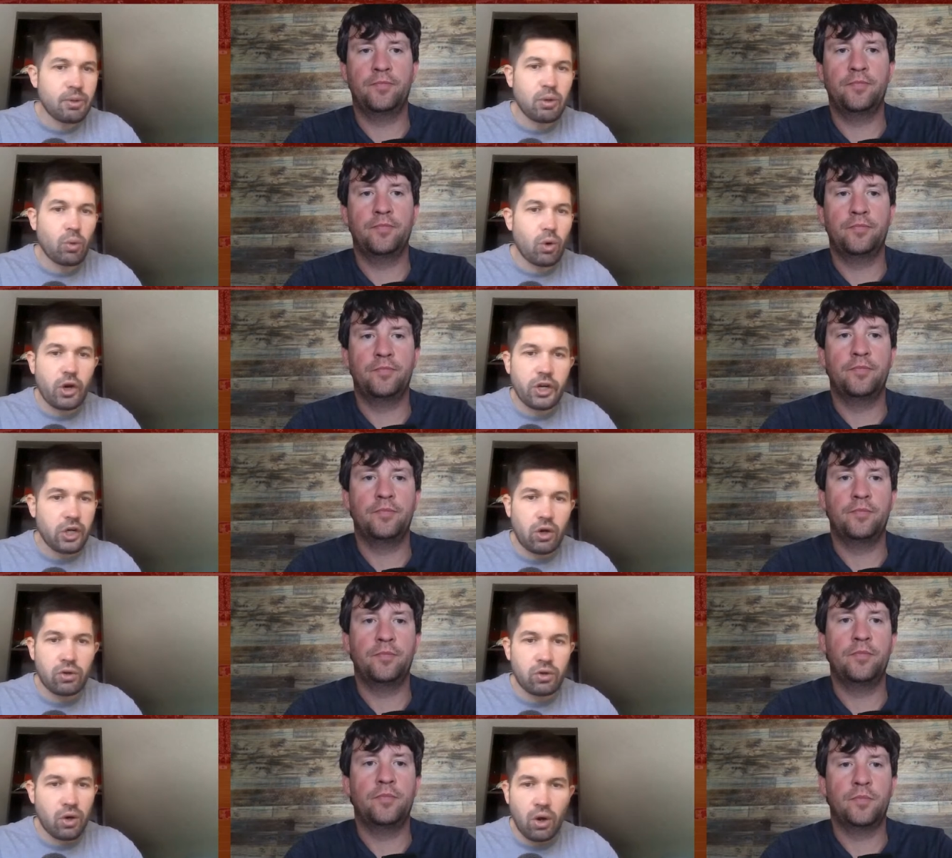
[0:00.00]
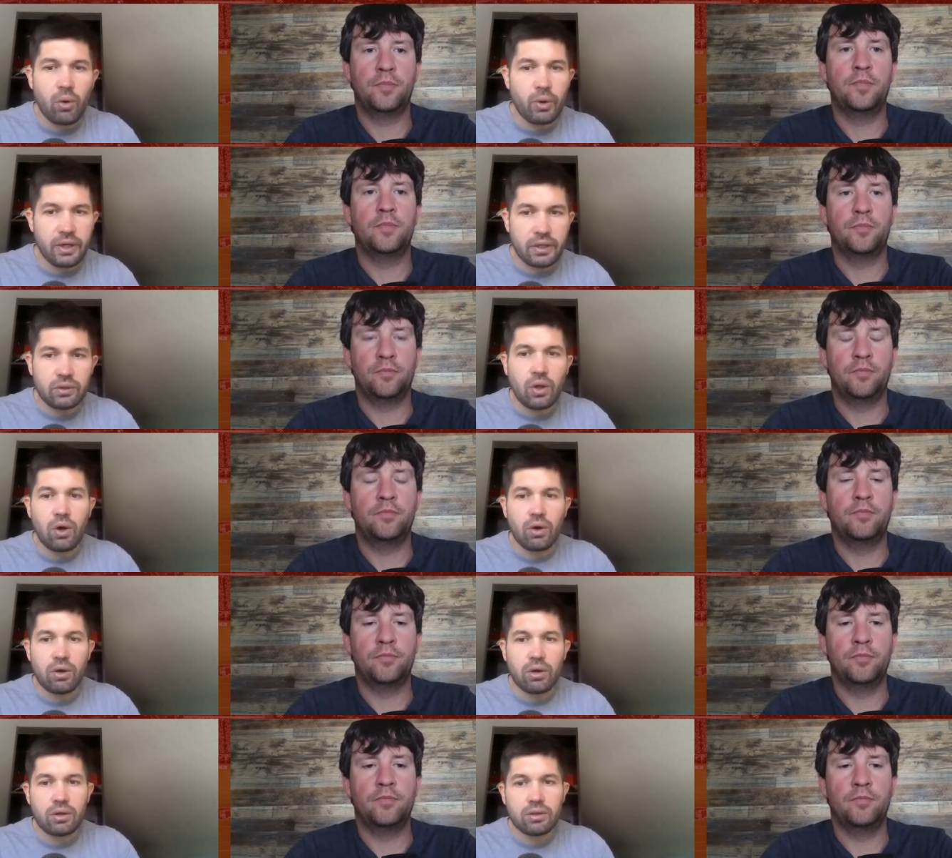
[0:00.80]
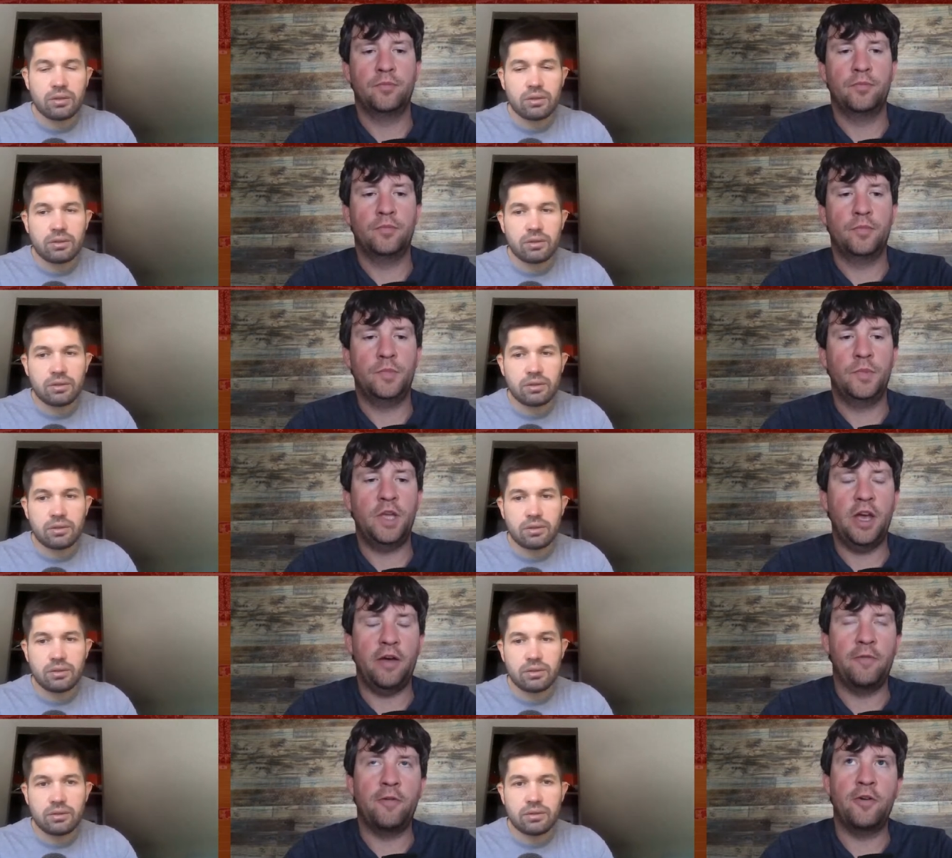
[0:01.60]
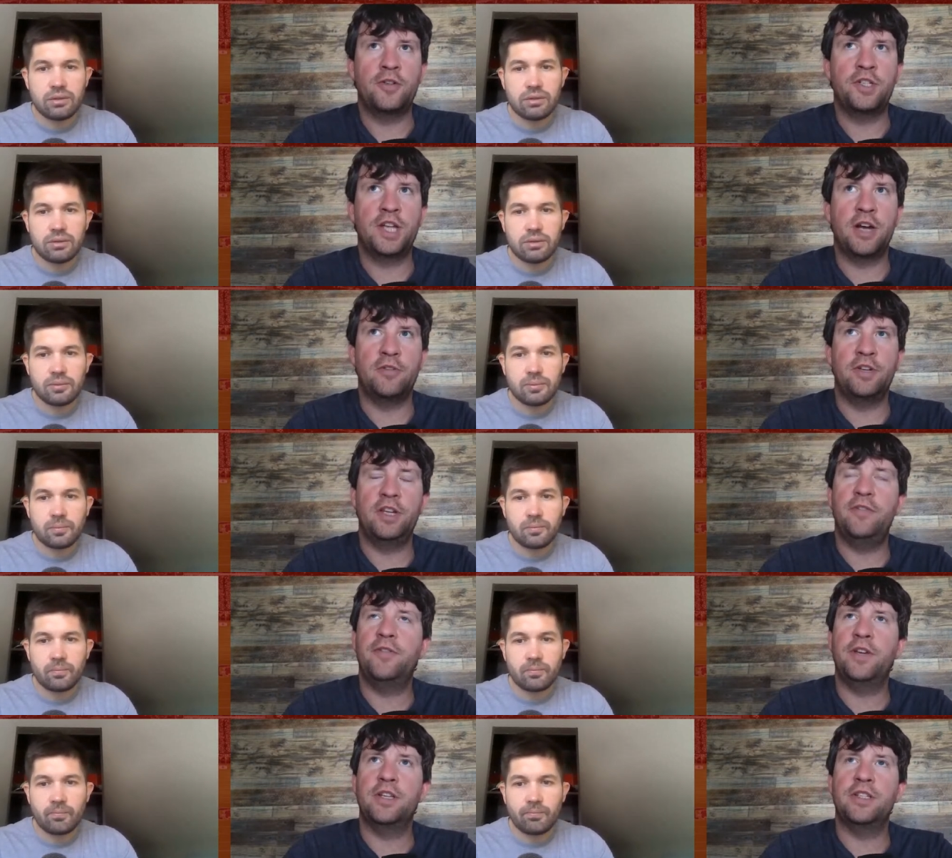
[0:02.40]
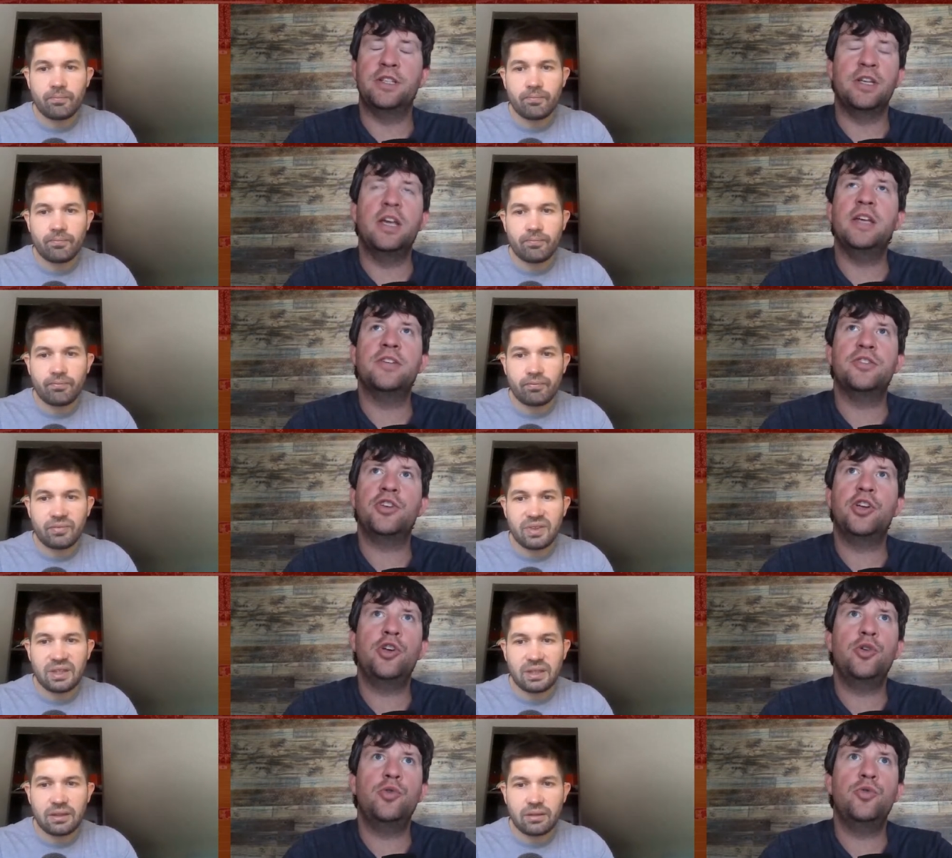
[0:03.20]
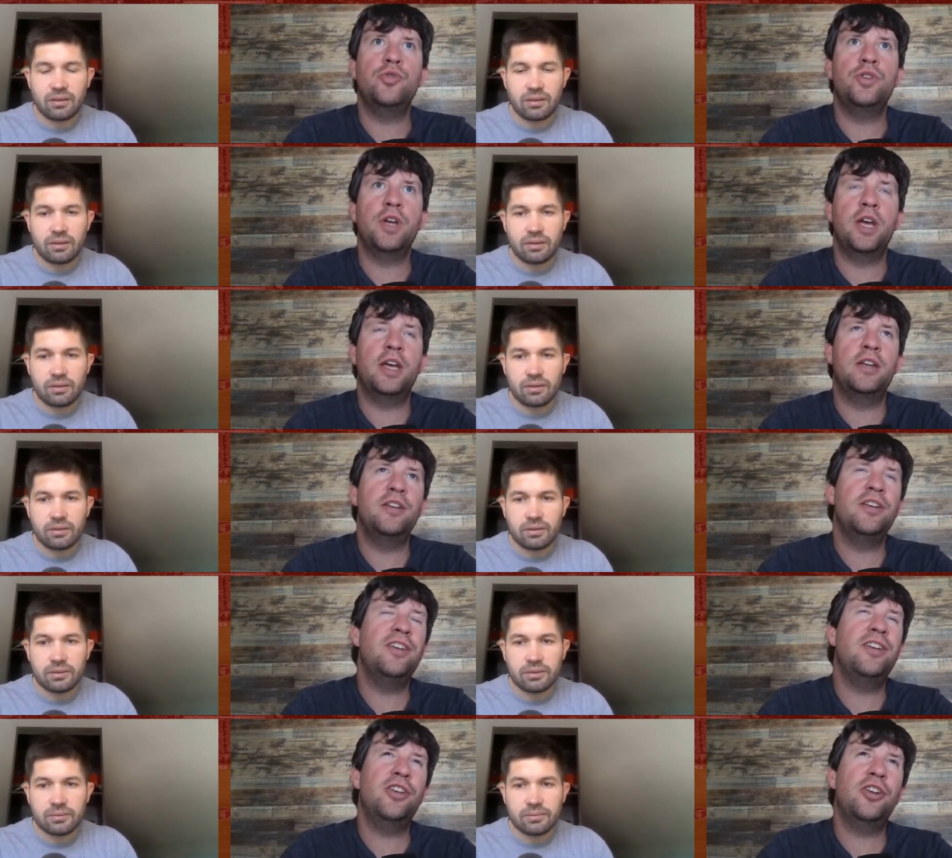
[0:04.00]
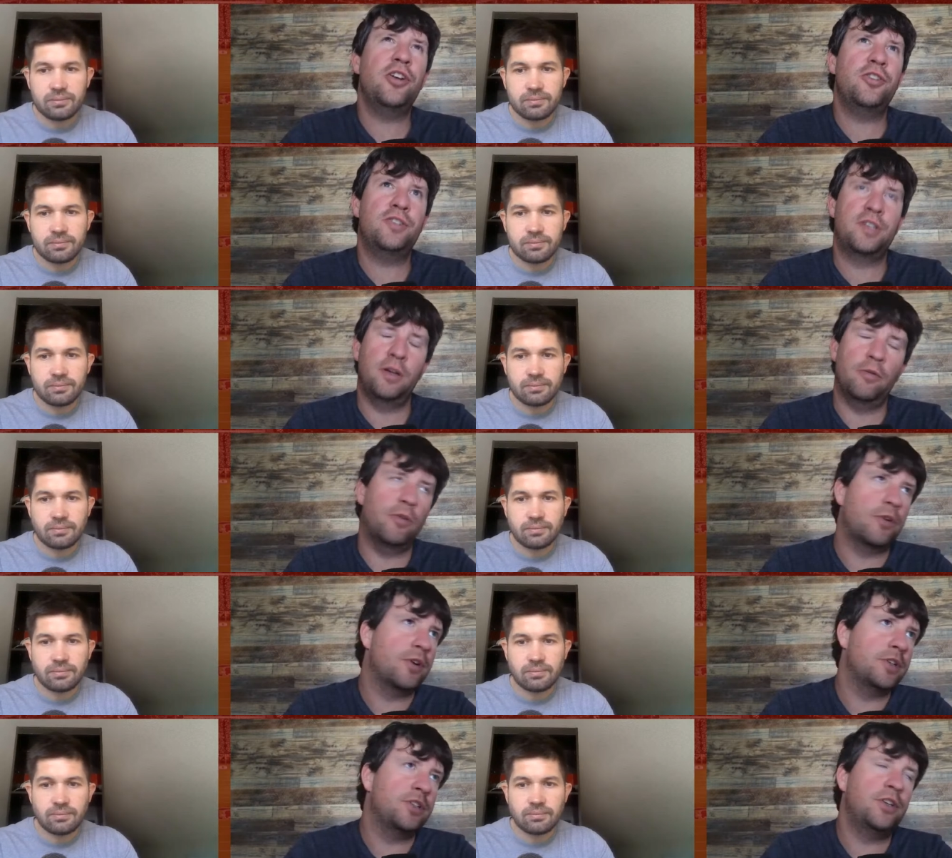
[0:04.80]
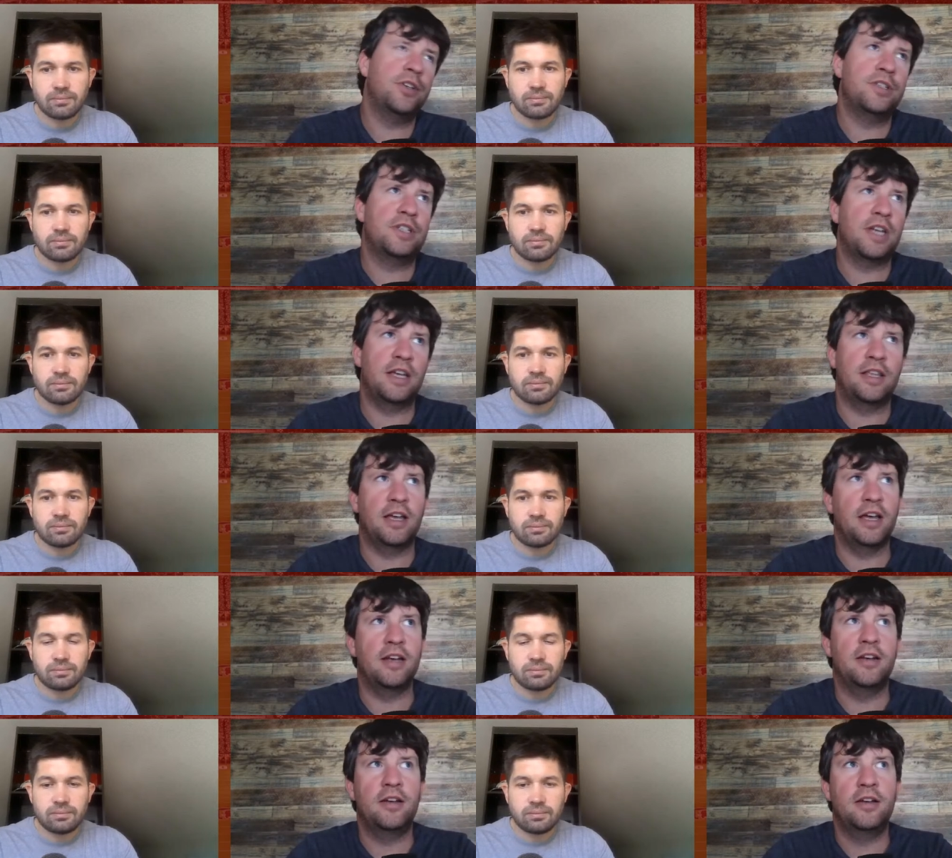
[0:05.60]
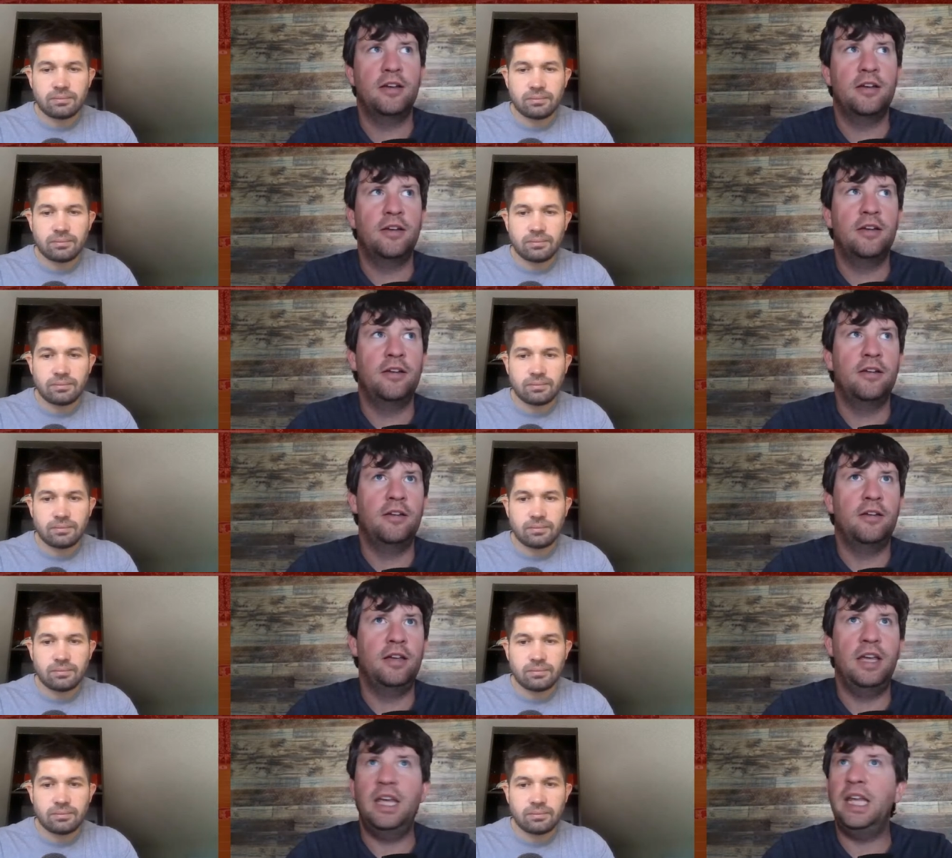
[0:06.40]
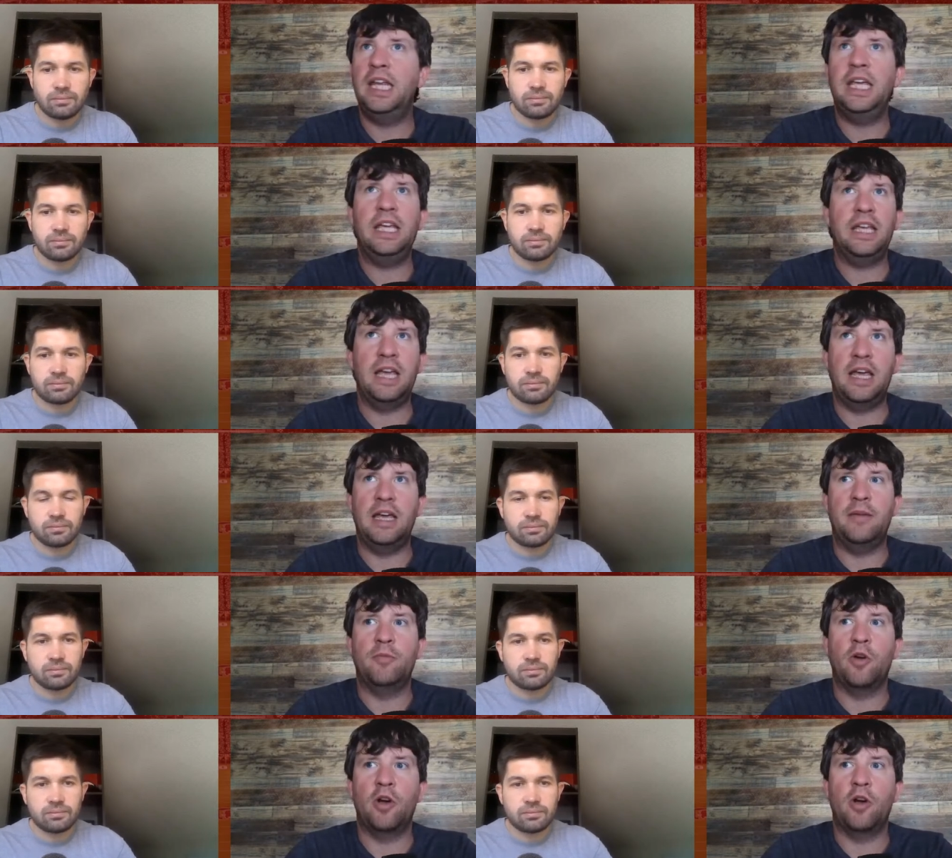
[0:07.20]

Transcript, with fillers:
Speaker 1: you're going to be working on all week long.
Speaker 2: Yeah, first down defense is huge. And, you know, you say, well, Chris, you could say that any game,